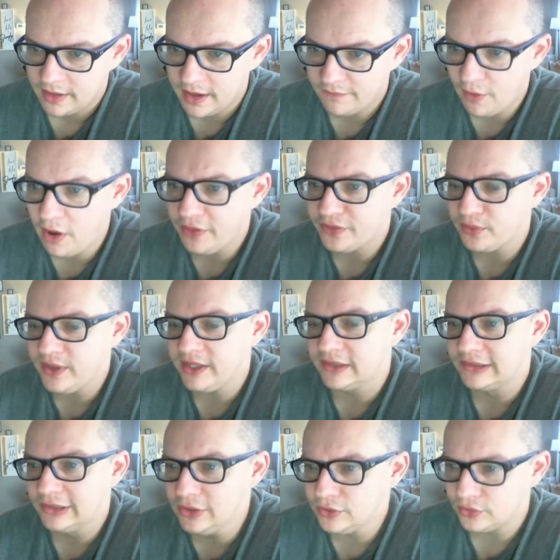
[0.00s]
If all three
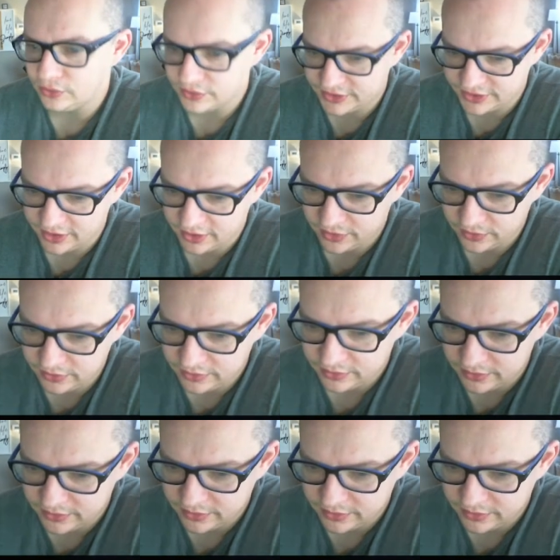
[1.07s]
lose, though,